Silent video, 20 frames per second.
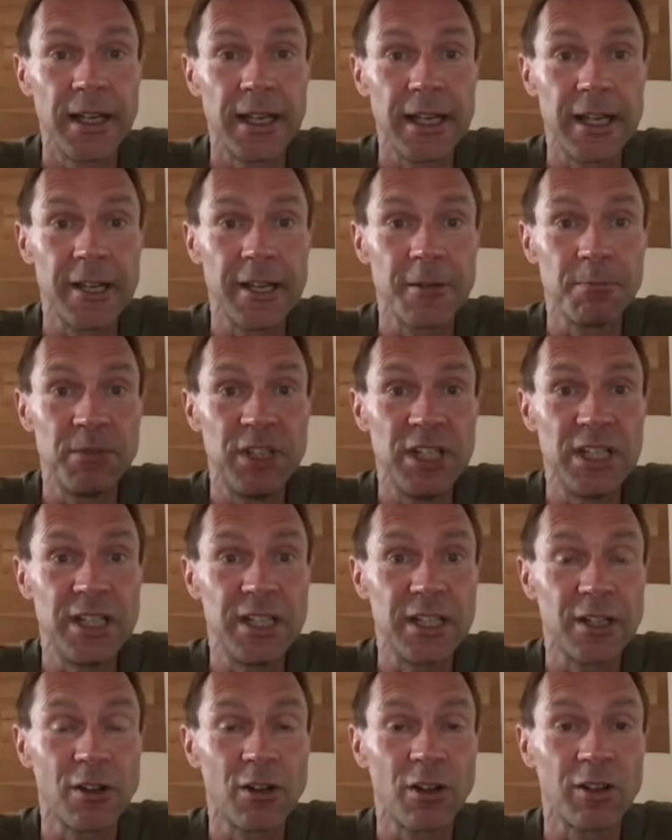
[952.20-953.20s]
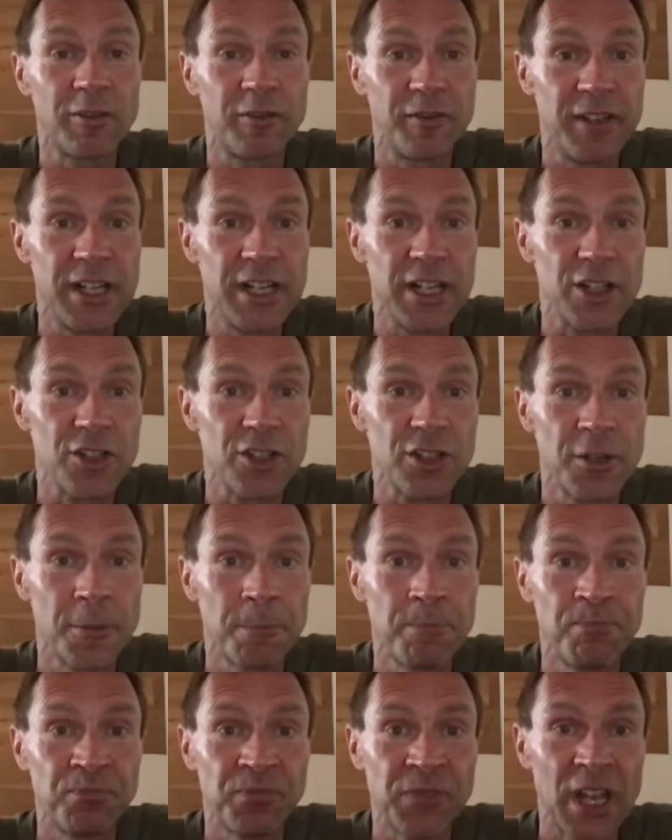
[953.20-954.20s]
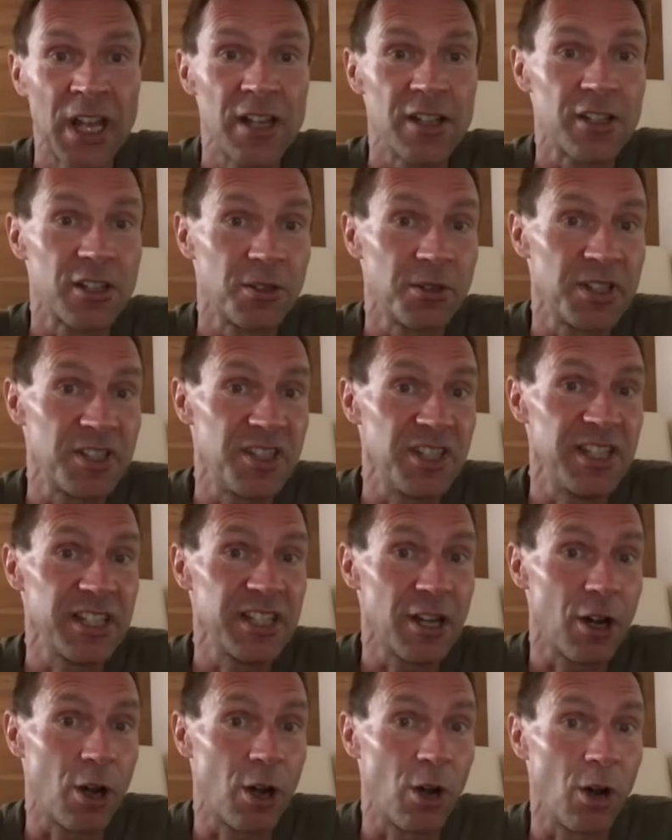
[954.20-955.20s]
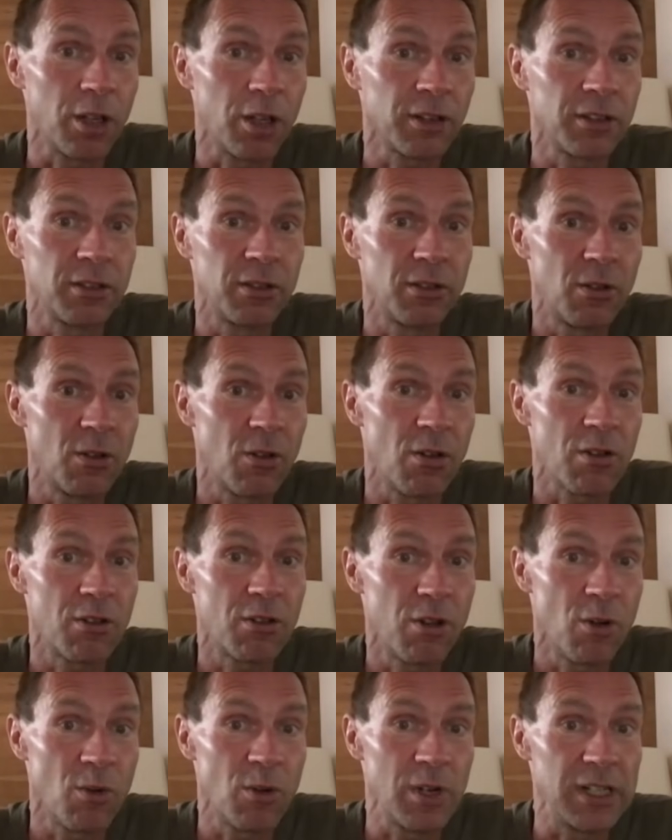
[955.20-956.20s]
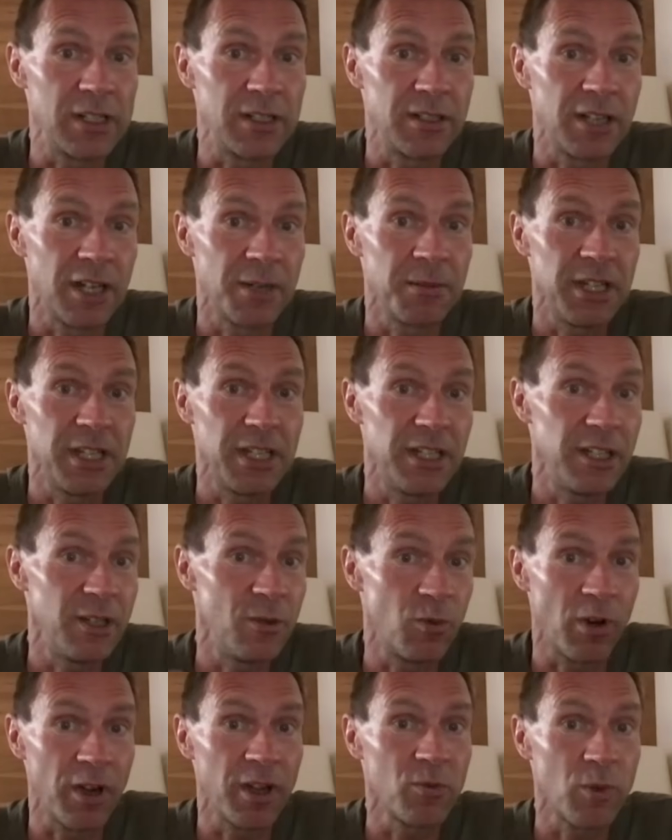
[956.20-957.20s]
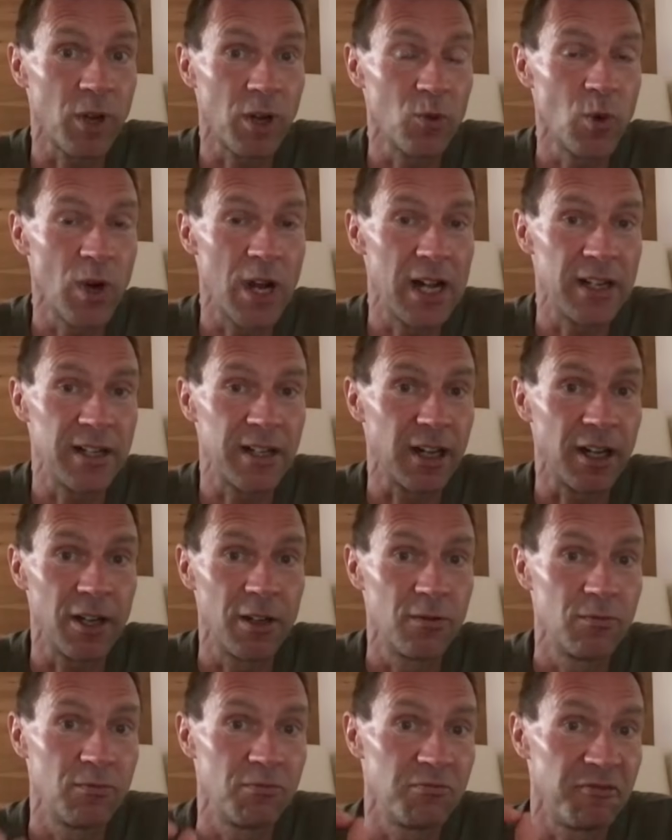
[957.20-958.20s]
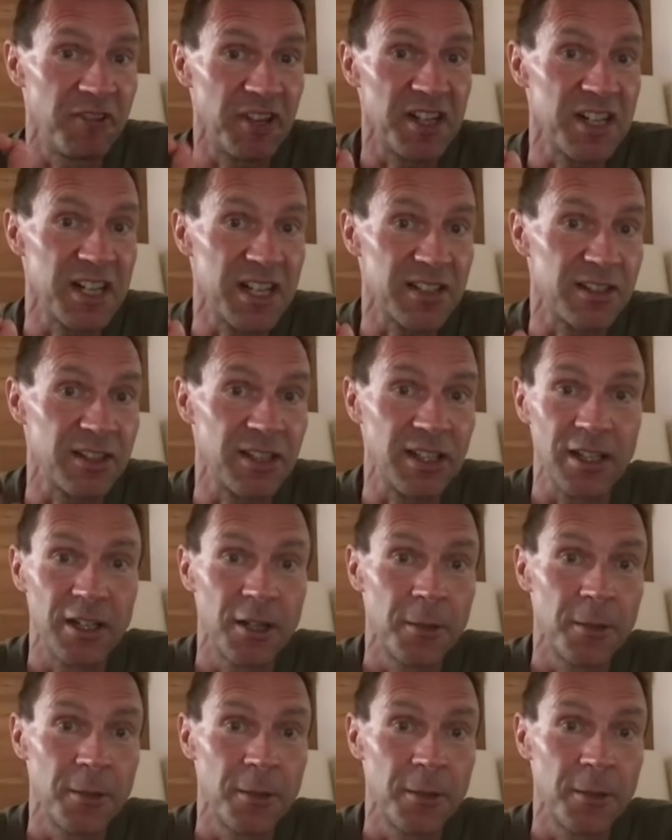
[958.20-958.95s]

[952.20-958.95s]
He did not finish. So it's either hot or cold. I mean, he won 1 Vuelta. Fantastic.